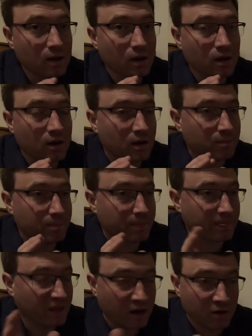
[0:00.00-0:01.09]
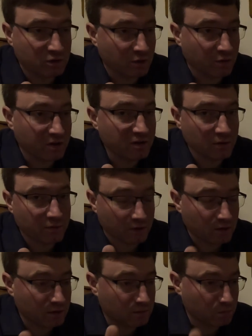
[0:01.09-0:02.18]
The aerogel adhesive
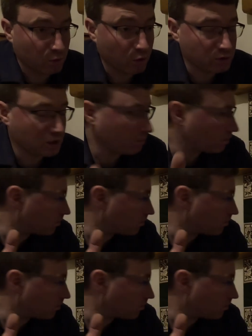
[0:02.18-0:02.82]
is not cheap,